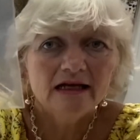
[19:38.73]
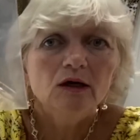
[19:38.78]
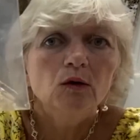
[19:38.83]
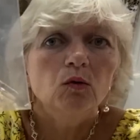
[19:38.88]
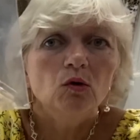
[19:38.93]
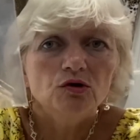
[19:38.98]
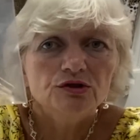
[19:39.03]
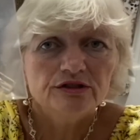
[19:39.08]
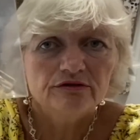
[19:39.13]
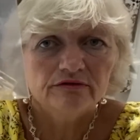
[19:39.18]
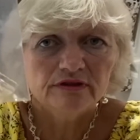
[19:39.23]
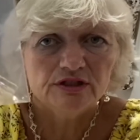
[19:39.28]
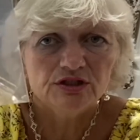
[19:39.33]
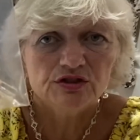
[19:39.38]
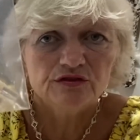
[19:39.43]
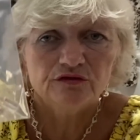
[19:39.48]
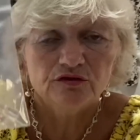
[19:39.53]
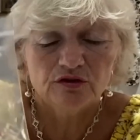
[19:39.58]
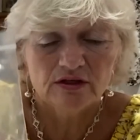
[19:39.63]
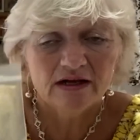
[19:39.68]
1/4
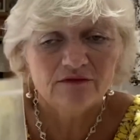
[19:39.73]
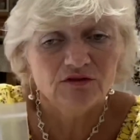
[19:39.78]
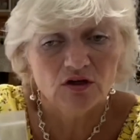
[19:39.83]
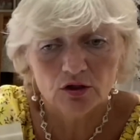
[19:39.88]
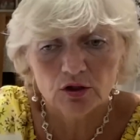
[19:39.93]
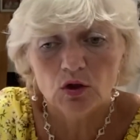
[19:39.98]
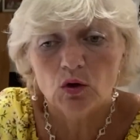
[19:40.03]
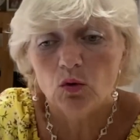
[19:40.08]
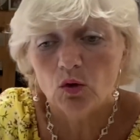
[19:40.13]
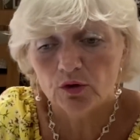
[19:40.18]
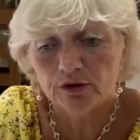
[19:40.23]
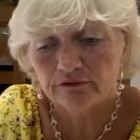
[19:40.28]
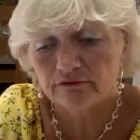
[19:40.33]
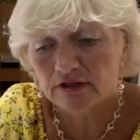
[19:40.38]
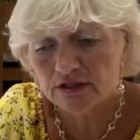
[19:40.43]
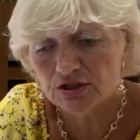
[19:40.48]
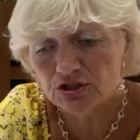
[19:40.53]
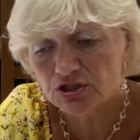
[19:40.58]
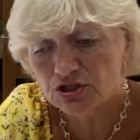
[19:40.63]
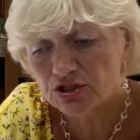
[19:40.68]
inch foot. I've got a 1/4
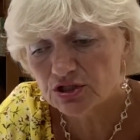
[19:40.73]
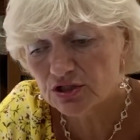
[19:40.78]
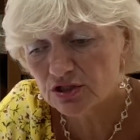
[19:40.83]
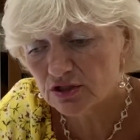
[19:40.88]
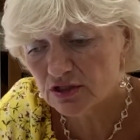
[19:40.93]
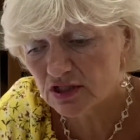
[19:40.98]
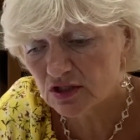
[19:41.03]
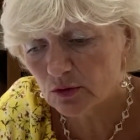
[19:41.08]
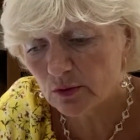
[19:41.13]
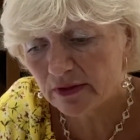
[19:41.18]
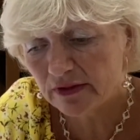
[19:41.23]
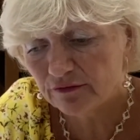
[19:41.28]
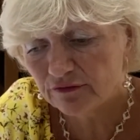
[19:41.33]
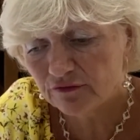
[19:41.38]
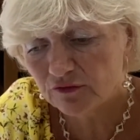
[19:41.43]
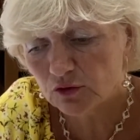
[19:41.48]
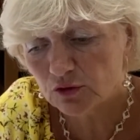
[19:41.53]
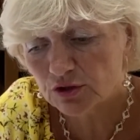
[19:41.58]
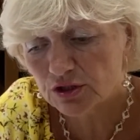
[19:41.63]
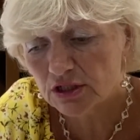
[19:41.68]
inch sewing
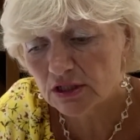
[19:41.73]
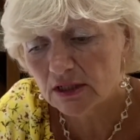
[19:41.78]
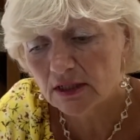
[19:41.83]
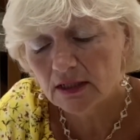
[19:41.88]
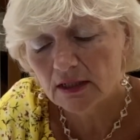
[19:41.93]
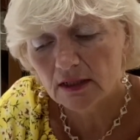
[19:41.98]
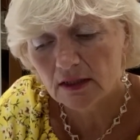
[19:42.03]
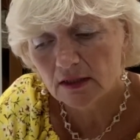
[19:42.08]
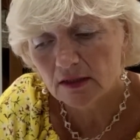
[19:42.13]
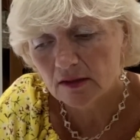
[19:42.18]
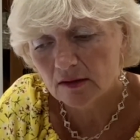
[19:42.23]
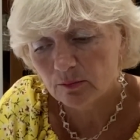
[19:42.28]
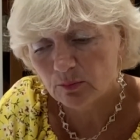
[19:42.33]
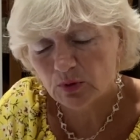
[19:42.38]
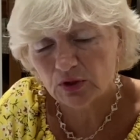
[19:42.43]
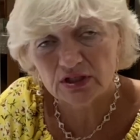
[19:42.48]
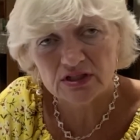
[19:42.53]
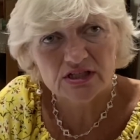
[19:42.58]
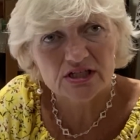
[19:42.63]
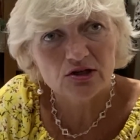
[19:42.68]
foot,
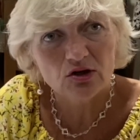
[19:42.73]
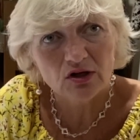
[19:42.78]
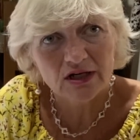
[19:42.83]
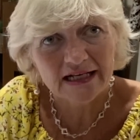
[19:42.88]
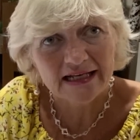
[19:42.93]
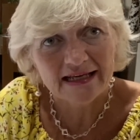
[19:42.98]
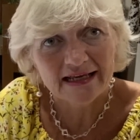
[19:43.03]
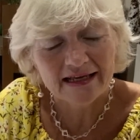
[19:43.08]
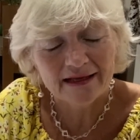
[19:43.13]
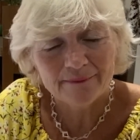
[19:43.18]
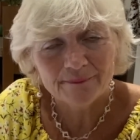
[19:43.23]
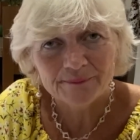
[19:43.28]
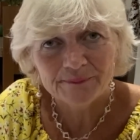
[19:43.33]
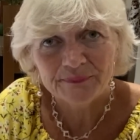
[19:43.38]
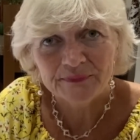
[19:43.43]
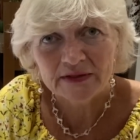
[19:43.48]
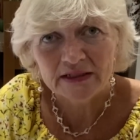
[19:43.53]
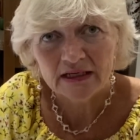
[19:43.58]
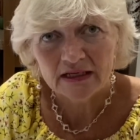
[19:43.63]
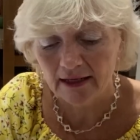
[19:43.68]
but it's not clear.
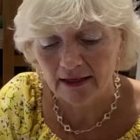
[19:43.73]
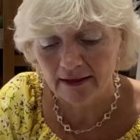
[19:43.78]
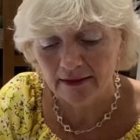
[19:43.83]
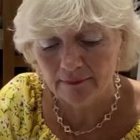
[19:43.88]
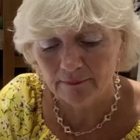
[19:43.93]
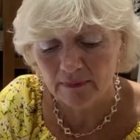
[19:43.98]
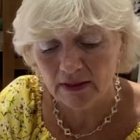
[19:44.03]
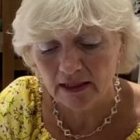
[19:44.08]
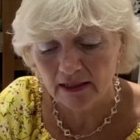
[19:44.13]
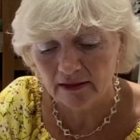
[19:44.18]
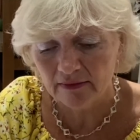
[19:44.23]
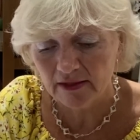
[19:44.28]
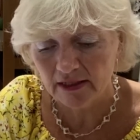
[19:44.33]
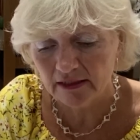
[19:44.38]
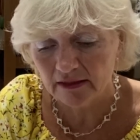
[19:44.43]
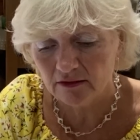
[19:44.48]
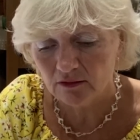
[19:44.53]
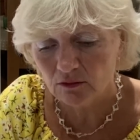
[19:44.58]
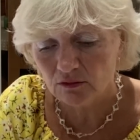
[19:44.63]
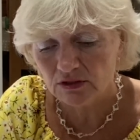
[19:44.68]
And then
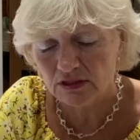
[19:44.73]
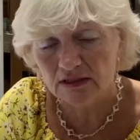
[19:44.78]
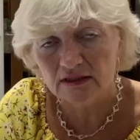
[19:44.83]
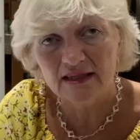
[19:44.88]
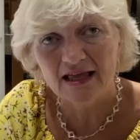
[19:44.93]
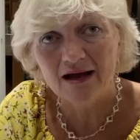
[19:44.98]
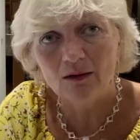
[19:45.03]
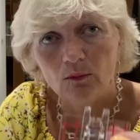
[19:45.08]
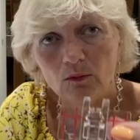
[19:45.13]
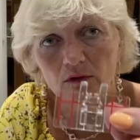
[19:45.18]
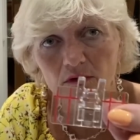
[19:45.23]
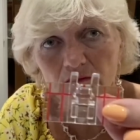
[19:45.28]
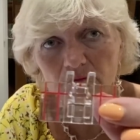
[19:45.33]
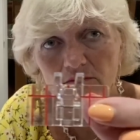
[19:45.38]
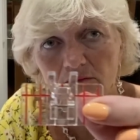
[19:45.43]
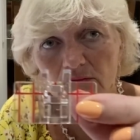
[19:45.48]
I ordered that one,